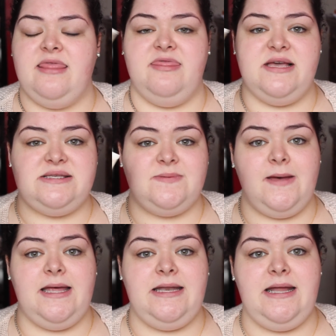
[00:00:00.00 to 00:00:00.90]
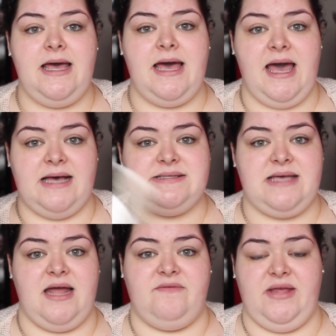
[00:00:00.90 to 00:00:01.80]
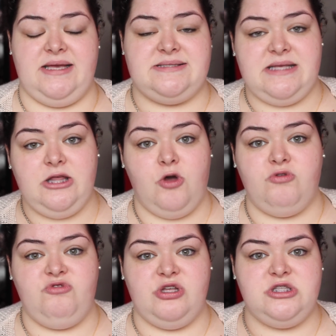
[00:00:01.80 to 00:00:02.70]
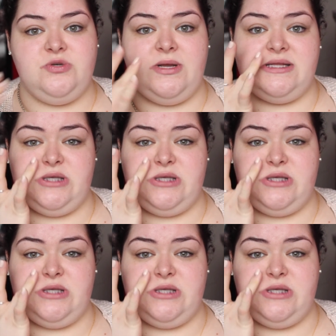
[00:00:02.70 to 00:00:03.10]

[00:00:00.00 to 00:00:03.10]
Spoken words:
This one has kind of like a silicone feel to it.